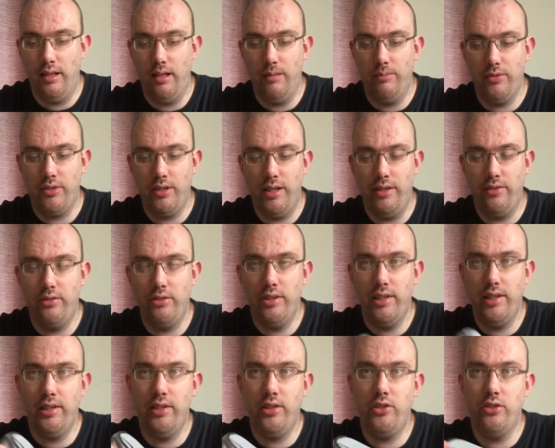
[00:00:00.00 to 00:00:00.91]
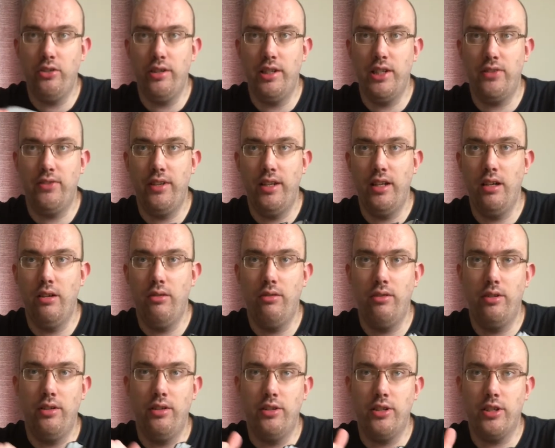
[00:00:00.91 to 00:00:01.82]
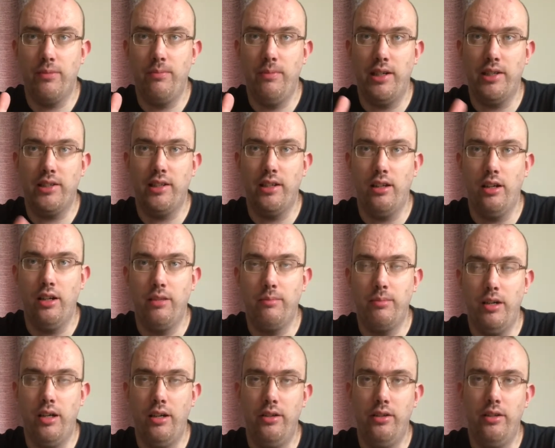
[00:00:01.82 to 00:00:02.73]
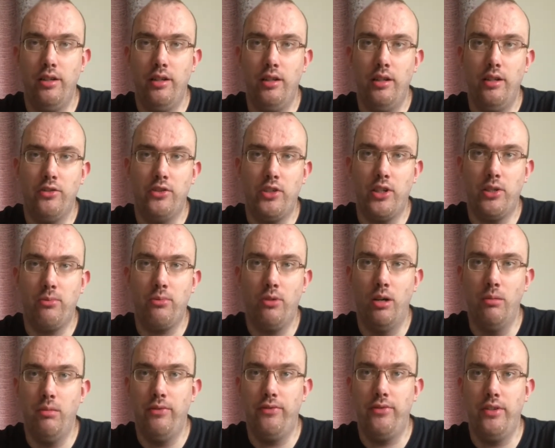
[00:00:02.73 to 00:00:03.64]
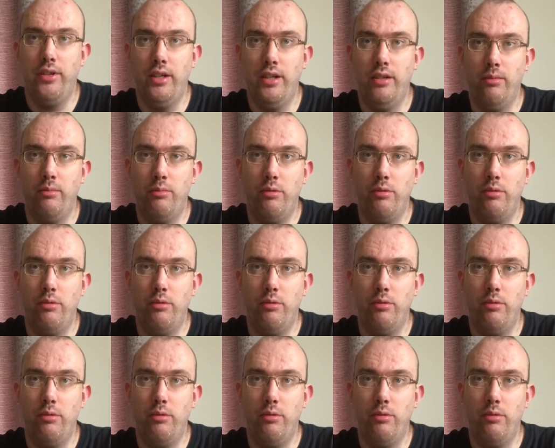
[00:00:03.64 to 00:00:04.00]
So yeah, if you did enjoy this video, smash that like button, subscribe if you're new.